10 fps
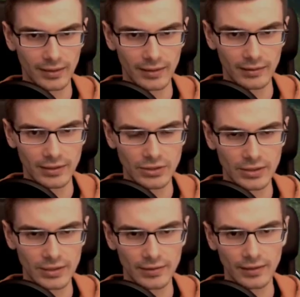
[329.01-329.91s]
It is
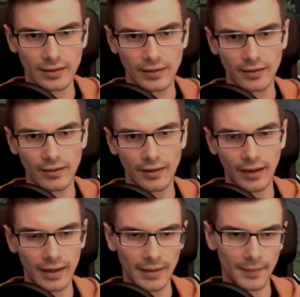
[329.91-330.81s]
literally just
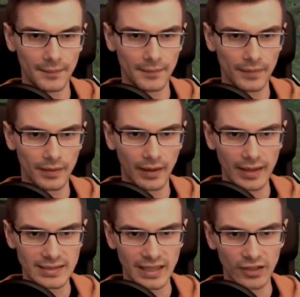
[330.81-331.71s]
a
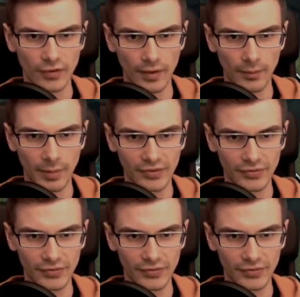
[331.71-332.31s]
self buff